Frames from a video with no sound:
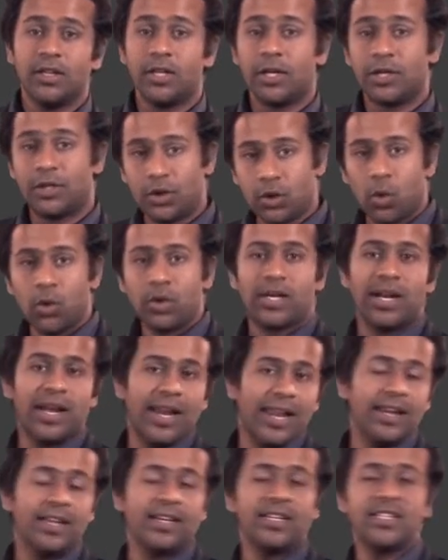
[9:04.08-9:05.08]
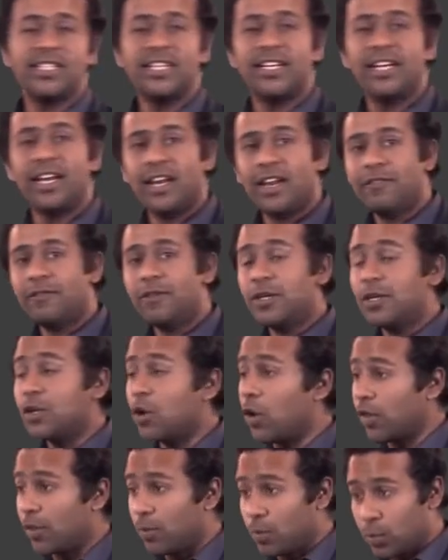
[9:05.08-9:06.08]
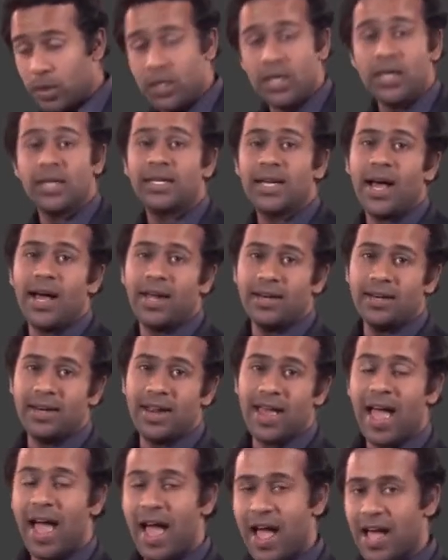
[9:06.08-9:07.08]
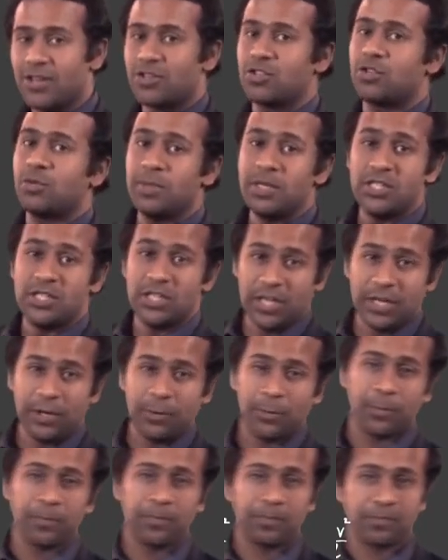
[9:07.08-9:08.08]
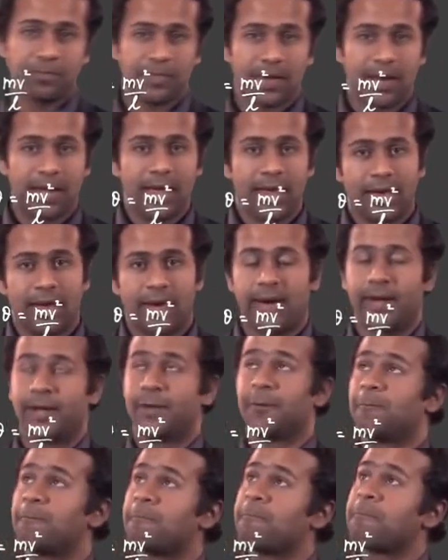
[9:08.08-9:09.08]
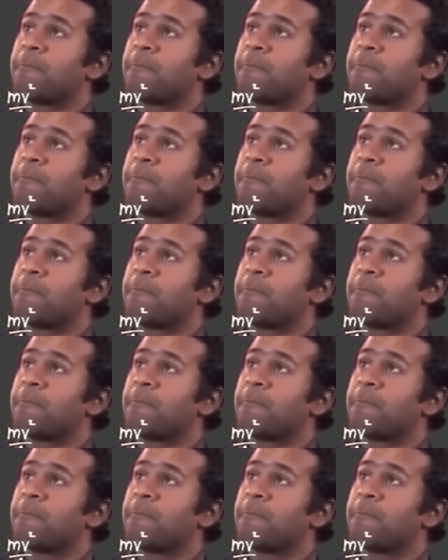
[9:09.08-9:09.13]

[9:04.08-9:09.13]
the total energy delivered or the work done has to be 0, right?